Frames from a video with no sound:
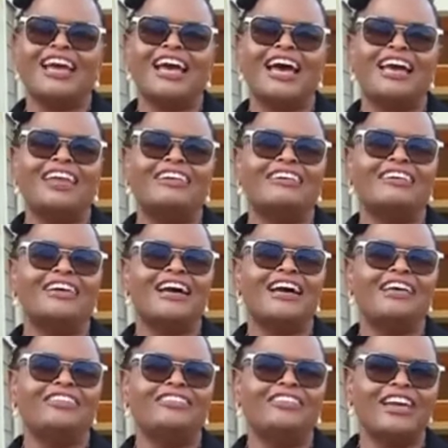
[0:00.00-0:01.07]
And
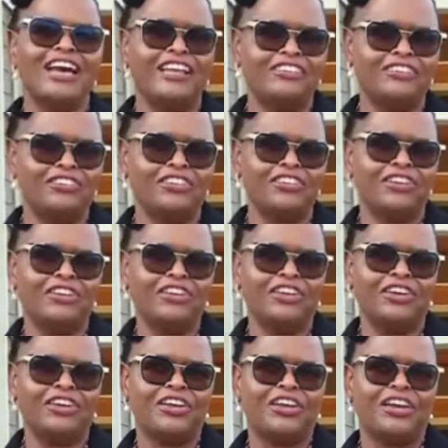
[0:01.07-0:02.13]
Judge
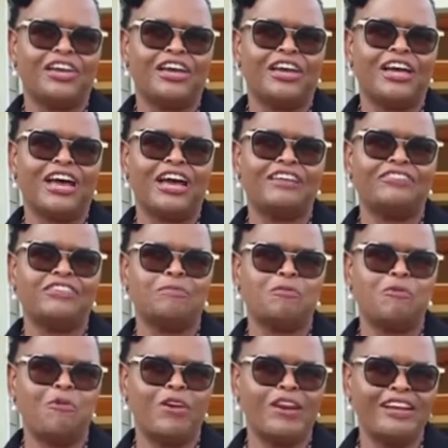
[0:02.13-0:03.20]

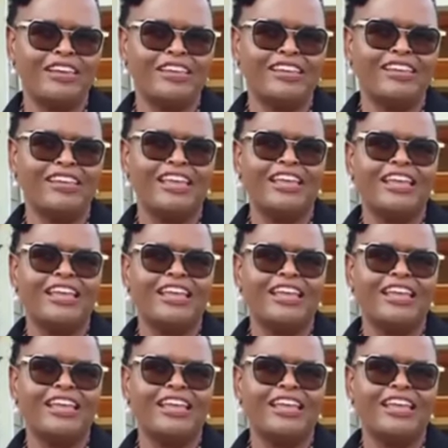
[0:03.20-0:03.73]
Chepkoni,